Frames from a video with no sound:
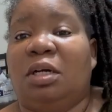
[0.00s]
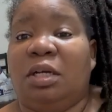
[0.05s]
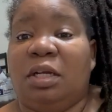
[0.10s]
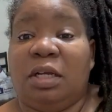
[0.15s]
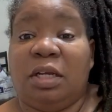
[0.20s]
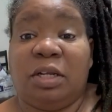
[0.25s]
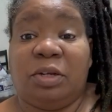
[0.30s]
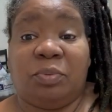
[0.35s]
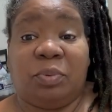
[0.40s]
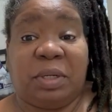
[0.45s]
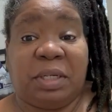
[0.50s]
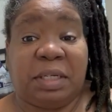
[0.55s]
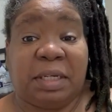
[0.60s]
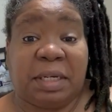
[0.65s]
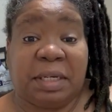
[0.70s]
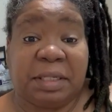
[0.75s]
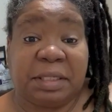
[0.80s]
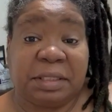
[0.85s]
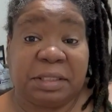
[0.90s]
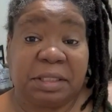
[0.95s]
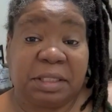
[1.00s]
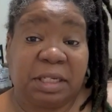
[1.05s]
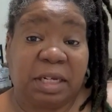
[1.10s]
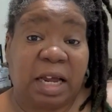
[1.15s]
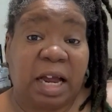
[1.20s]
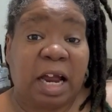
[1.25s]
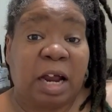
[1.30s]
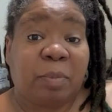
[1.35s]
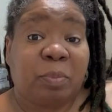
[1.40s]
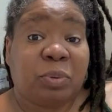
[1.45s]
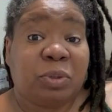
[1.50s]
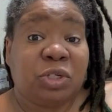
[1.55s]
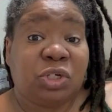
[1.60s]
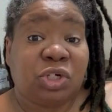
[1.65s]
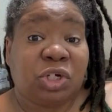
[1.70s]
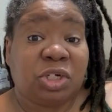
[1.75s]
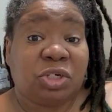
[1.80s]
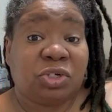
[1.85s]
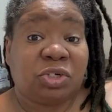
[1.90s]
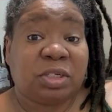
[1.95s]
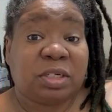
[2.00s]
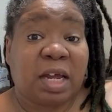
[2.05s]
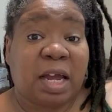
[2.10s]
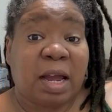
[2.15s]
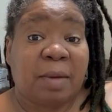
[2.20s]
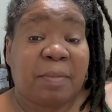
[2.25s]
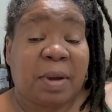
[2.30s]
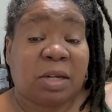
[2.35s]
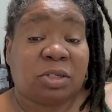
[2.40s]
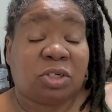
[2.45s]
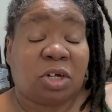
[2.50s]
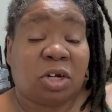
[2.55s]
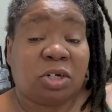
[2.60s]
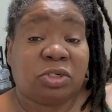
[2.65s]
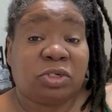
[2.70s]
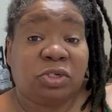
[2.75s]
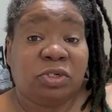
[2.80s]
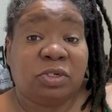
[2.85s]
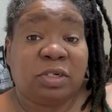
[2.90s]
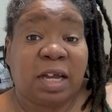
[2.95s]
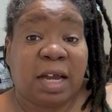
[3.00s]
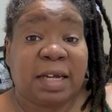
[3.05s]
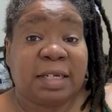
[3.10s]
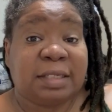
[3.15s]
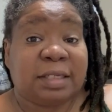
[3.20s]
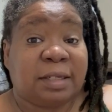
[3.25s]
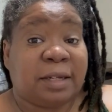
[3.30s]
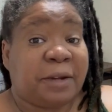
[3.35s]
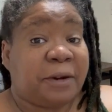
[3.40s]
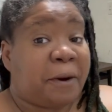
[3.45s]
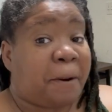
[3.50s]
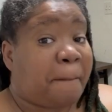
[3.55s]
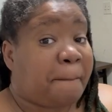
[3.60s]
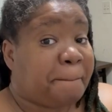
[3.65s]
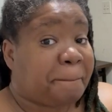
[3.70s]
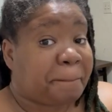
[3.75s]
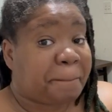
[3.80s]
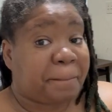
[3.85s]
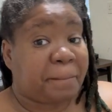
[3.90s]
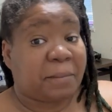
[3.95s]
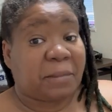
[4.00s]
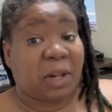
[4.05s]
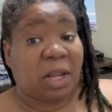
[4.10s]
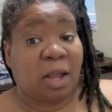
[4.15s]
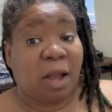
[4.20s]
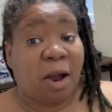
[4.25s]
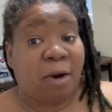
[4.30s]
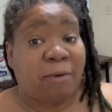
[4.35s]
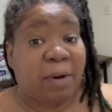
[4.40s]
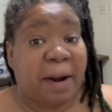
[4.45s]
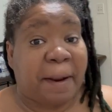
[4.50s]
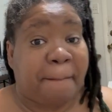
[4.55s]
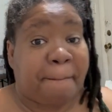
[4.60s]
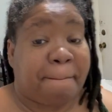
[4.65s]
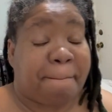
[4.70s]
anyway, guys, I appreciate your time. I'll talk to you guys later. All right.